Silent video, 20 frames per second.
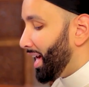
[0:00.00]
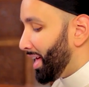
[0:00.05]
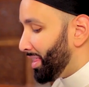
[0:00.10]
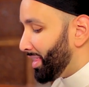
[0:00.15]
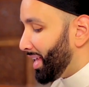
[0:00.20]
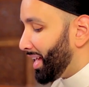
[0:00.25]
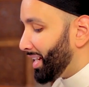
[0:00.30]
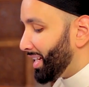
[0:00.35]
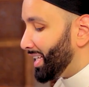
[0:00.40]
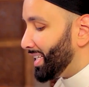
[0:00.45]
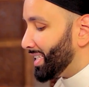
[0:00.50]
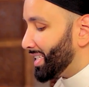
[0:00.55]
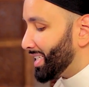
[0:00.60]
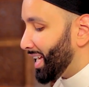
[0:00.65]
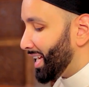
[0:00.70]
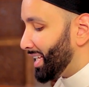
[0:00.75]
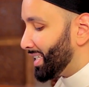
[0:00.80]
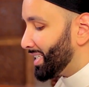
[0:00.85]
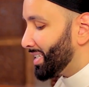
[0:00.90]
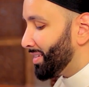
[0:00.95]
And then he
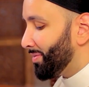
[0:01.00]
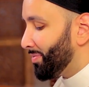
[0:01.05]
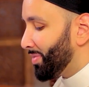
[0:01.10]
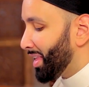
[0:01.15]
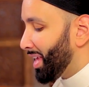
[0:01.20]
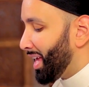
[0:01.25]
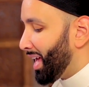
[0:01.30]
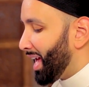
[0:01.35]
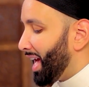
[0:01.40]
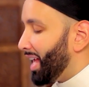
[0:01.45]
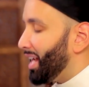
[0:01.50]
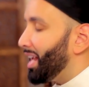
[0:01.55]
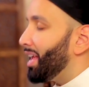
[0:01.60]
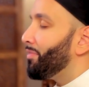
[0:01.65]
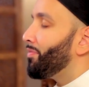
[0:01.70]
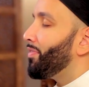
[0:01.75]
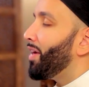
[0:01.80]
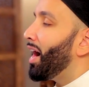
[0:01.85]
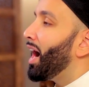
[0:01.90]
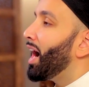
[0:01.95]
says, and
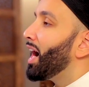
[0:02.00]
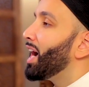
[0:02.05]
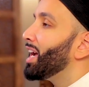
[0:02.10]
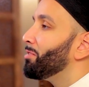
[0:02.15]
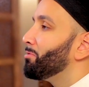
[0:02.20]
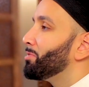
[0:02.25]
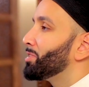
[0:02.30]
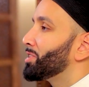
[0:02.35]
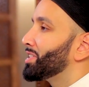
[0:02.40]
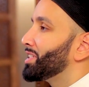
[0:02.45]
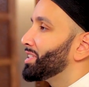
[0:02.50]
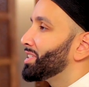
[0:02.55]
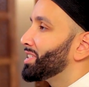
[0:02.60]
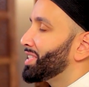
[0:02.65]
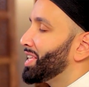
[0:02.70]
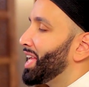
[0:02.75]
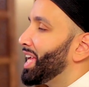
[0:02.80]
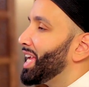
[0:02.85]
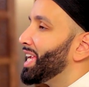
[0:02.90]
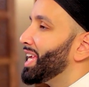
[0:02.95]
if I was to
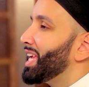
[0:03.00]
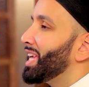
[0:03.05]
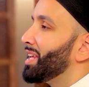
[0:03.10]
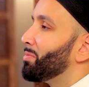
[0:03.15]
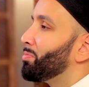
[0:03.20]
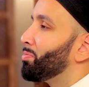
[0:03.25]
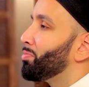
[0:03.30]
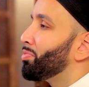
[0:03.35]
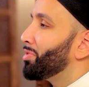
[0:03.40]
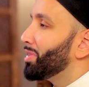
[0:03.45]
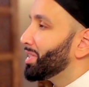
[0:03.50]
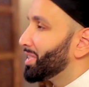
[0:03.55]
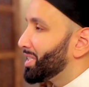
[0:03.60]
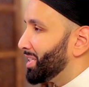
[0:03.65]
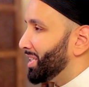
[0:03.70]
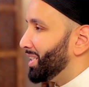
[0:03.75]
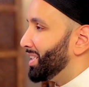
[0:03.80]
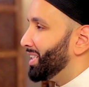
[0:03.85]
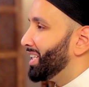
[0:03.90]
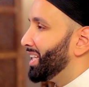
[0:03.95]
stay in
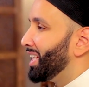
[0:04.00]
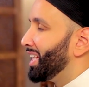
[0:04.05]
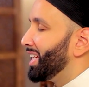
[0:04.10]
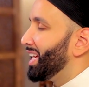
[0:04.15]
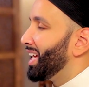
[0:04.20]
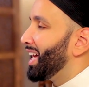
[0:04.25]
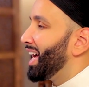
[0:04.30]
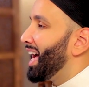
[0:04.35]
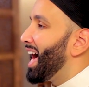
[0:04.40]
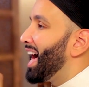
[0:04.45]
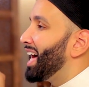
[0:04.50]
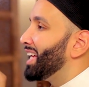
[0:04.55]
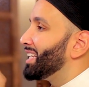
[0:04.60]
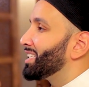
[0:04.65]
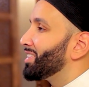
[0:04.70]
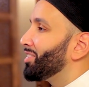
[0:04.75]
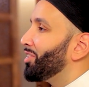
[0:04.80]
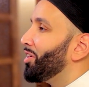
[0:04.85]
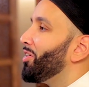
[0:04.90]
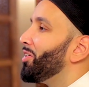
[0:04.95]
prison
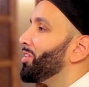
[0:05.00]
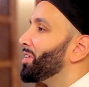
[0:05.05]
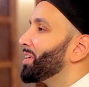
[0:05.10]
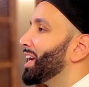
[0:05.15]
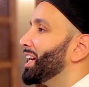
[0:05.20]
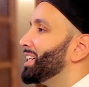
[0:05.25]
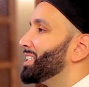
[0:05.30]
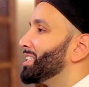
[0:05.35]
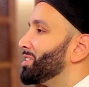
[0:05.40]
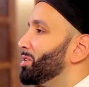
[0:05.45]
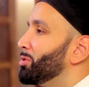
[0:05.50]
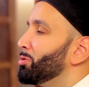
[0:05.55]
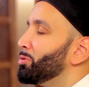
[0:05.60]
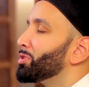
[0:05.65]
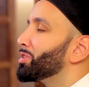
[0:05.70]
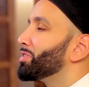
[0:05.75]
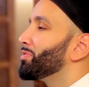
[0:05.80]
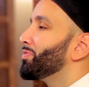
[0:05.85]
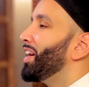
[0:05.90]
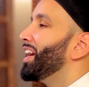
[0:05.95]
as long as
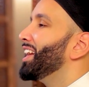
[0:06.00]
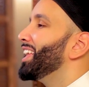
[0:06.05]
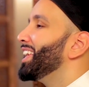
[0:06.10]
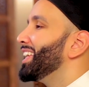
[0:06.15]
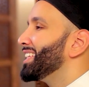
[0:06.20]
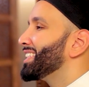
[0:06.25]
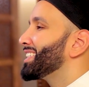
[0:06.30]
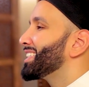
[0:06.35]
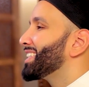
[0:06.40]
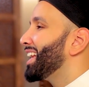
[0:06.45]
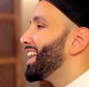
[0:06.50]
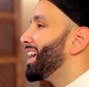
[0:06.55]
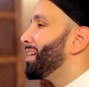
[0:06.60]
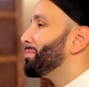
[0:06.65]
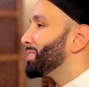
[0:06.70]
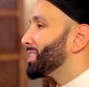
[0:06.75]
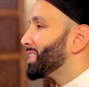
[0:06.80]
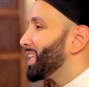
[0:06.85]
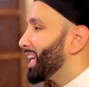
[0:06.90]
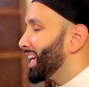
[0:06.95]
Yusuf alayhi
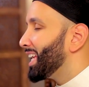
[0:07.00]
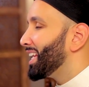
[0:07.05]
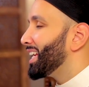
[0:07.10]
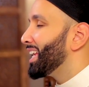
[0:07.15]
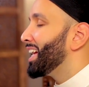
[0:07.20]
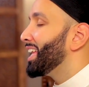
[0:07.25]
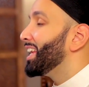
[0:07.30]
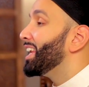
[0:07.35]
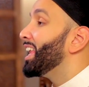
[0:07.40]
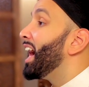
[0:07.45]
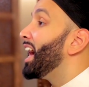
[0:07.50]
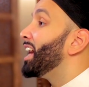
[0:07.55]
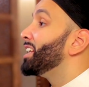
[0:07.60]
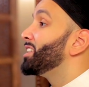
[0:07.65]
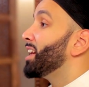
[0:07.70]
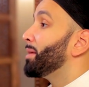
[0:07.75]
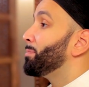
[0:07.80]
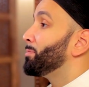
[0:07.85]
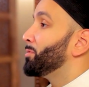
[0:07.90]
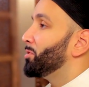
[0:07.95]
salam stayed, la
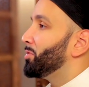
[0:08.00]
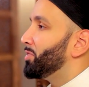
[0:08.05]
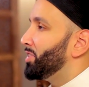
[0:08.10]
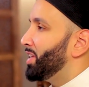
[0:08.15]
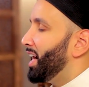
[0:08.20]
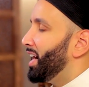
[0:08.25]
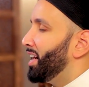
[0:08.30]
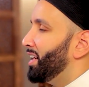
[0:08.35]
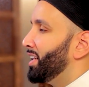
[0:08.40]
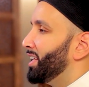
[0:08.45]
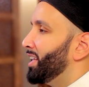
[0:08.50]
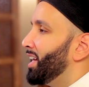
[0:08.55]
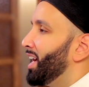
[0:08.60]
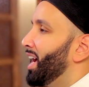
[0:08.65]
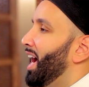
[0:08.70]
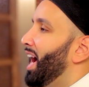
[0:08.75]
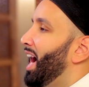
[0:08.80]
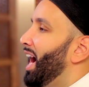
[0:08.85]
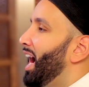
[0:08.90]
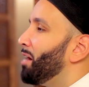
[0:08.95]
ajabtu da'i,
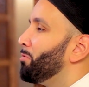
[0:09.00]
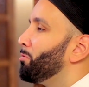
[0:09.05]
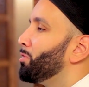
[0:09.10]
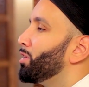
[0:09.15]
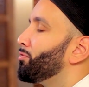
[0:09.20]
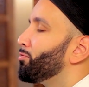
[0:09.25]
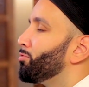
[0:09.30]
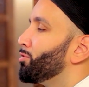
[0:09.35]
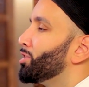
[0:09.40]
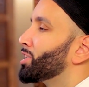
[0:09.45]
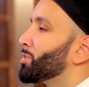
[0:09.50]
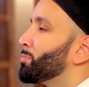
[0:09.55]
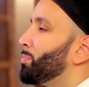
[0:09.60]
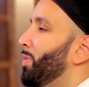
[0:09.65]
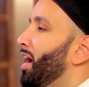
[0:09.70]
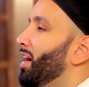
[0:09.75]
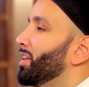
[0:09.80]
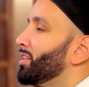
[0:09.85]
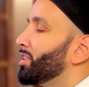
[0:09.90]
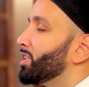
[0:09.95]
I would have
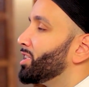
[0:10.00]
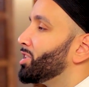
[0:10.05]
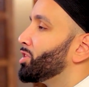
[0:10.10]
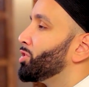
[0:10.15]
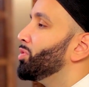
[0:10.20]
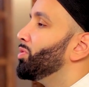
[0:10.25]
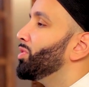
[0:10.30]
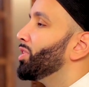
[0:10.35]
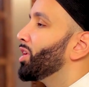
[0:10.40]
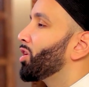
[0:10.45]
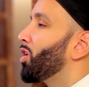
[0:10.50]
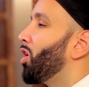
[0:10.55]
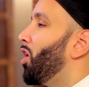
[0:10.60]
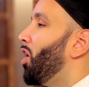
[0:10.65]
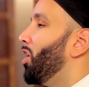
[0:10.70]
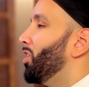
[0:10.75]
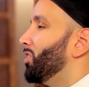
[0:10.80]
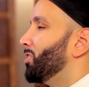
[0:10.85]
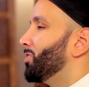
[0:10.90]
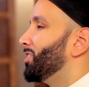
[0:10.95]
responded to the
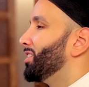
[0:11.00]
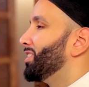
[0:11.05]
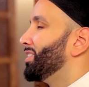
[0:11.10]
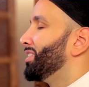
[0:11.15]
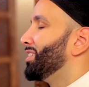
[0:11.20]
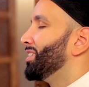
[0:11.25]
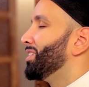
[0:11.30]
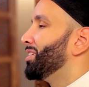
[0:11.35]
caller.